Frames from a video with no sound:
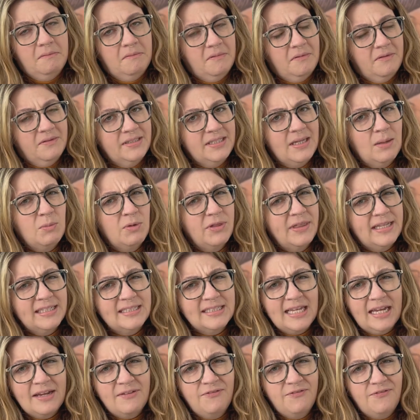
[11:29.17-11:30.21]
someone that's
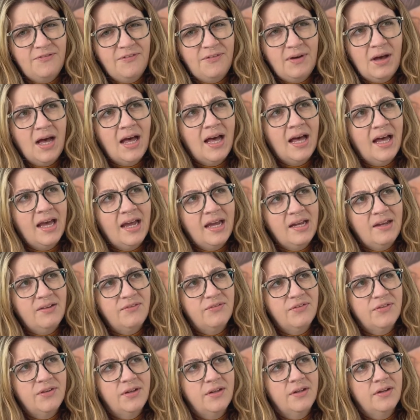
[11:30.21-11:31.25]
like 5,
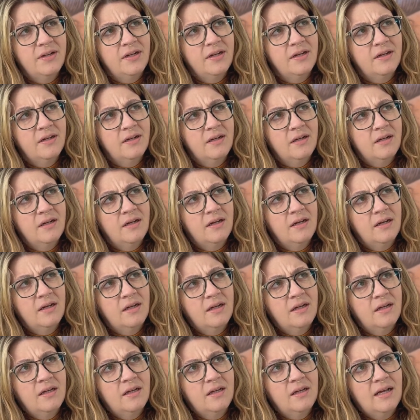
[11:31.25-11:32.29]

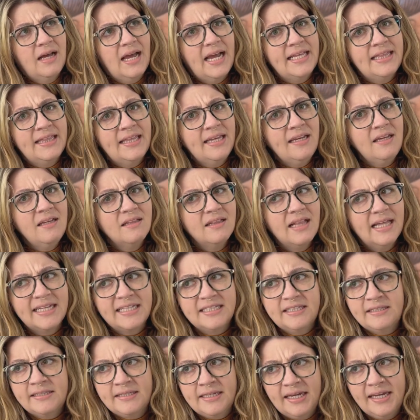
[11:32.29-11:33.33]
I think like
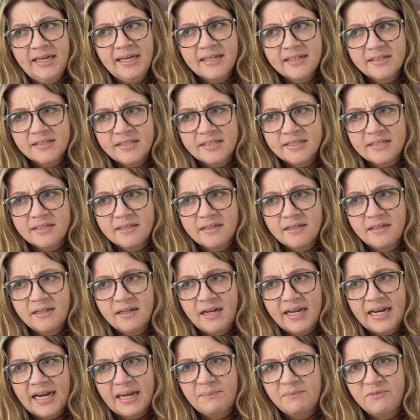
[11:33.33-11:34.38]
6,
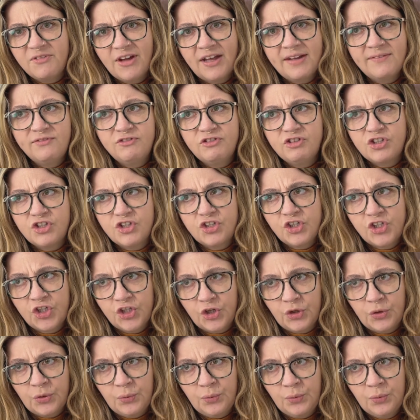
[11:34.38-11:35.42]
and I'm
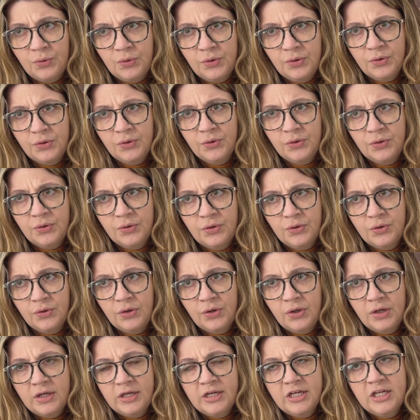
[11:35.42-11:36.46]
5'2",
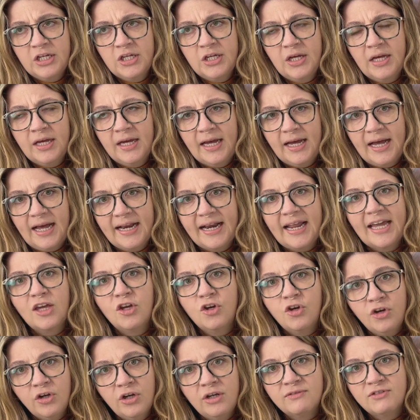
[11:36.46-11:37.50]
and I
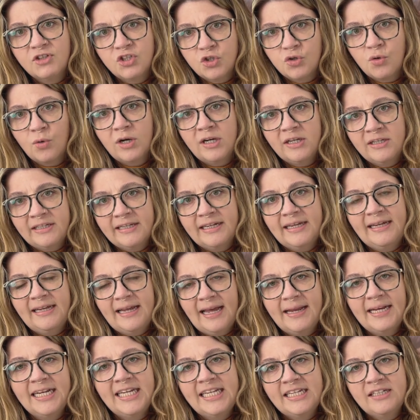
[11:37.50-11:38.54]
could have shortened it.
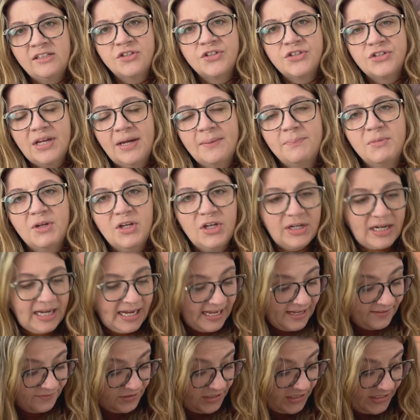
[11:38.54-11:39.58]
I'm gonna
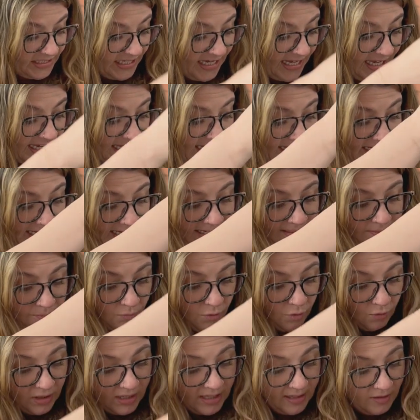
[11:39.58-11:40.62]
have to take it in
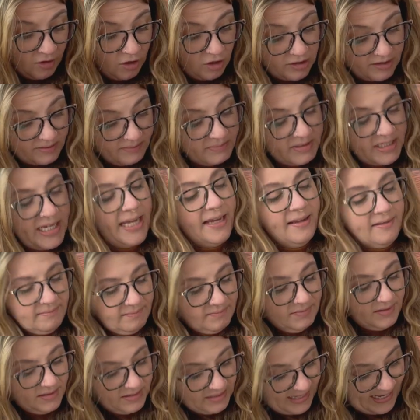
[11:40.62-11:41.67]
more, or take
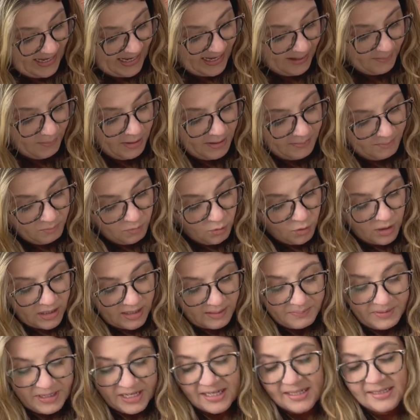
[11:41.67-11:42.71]
the hem up more,
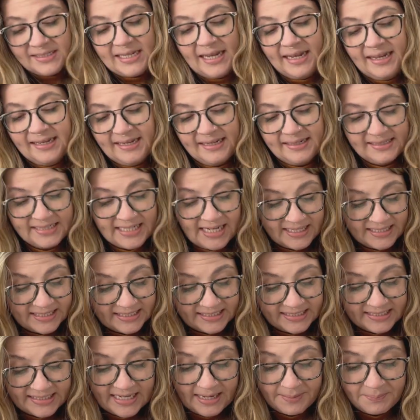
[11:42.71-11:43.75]
because I tend to
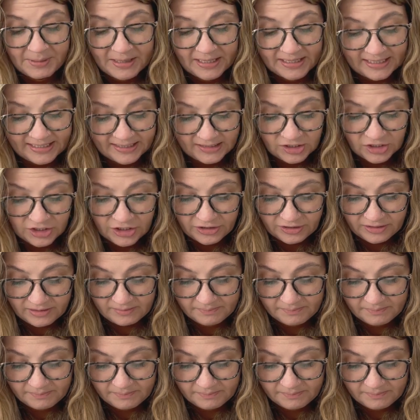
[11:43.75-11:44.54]
step on it. Look,